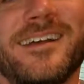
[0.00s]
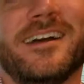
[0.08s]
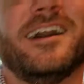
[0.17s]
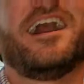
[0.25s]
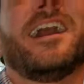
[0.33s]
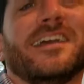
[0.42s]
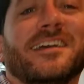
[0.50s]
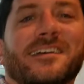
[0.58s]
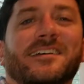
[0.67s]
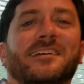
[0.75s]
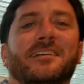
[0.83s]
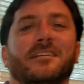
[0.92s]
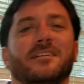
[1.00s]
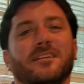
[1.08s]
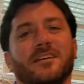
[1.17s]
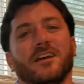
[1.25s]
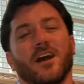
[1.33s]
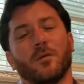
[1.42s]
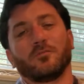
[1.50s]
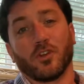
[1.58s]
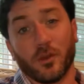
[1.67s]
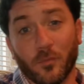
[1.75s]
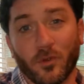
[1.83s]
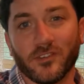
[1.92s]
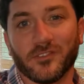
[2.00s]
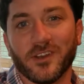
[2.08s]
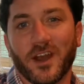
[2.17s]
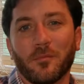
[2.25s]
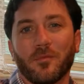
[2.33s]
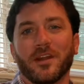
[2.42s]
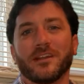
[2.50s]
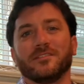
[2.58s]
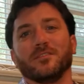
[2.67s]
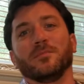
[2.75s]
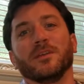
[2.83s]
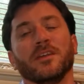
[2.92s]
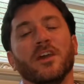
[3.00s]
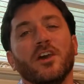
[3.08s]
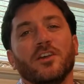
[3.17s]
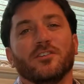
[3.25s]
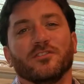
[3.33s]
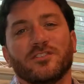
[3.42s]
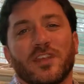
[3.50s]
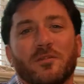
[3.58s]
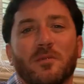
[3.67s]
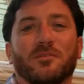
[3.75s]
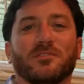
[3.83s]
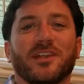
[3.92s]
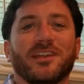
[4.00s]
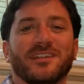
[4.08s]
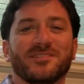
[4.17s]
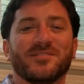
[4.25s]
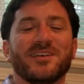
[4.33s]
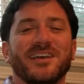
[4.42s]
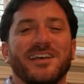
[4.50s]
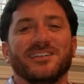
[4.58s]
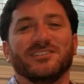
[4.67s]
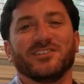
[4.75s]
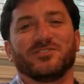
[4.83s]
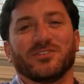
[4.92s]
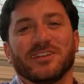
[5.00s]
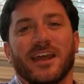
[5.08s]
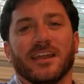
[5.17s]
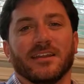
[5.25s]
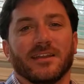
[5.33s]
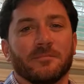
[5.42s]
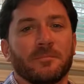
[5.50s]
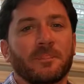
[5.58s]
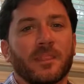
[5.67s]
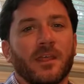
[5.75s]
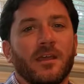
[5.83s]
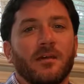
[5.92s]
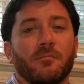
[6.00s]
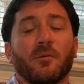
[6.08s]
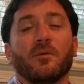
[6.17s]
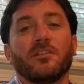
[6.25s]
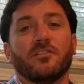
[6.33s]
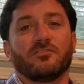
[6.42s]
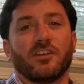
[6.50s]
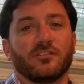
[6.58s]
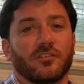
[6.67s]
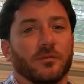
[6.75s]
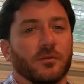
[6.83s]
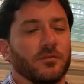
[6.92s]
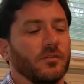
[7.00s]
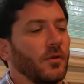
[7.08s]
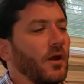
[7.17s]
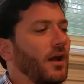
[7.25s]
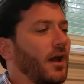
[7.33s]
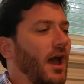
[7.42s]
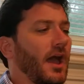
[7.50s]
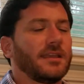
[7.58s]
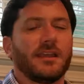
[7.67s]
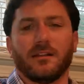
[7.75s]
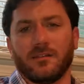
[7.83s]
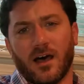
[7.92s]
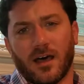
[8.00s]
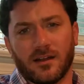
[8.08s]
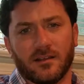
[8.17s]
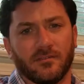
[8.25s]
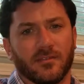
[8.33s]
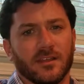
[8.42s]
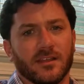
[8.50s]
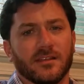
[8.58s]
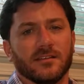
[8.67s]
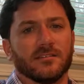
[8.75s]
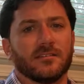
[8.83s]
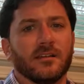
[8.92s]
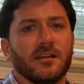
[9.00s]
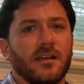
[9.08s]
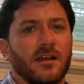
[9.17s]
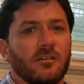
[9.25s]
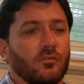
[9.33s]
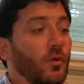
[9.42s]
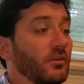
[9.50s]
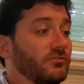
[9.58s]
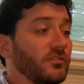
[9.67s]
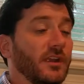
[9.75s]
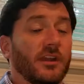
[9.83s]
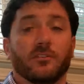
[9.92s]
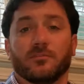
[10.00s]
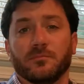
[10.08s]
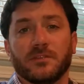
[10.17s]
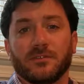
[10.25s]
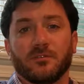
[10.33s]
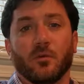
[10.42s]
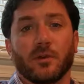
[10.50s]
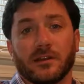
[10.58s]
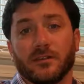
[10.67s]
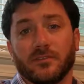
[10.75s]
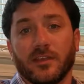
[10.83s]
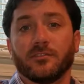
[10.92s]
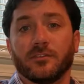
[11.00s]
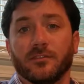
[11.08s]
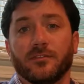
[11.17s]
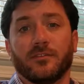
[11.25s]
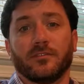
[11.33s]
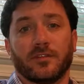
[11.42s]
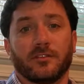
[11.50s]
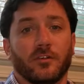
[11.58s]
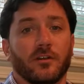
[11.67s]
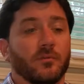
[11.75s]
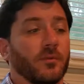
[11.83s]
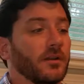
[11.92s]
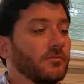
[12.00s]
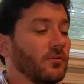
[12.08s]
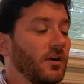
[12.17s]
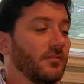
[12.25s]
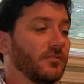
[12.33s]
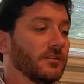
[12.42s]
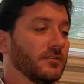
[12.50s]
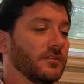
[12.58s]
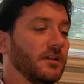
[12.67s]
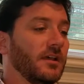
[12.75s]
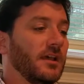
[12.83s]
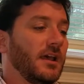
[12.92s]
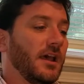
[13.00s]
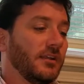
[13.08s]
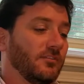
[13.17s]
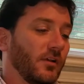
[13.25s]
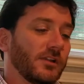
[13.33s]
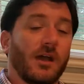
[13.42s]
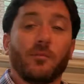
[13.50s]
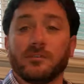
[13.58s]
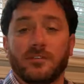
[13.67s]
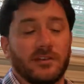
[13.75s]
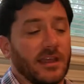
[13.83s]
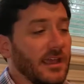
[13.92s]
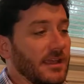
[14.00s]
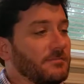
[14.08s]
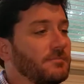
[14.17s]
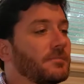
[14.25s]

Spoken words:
Hi, I'm Sean Morrison, and I'm running to be your state representative in District 90. But I wanted to share something with you. I get a lot of these questionnaires from different organizations since I started running for office. And so I got one today